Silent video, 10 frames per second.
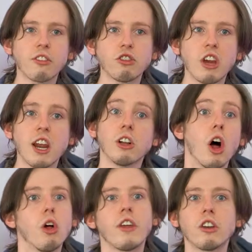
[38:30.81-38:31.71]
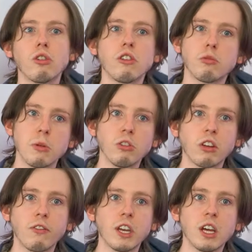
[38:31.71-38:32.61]
this channel. Oh, they do these
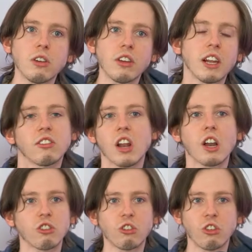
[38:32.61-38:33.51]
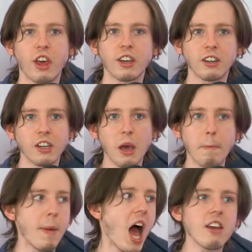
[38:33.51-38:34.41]
music videos, and it's not just like
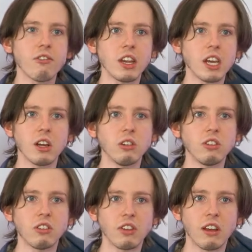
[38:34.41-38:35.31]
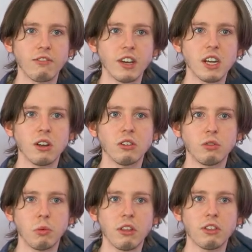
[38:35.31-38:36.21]
my videos. It's like
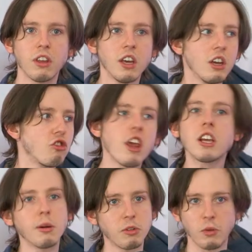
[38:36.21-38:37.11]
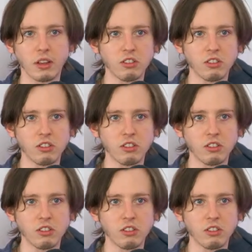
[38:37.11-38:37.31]
videos with Jacob doing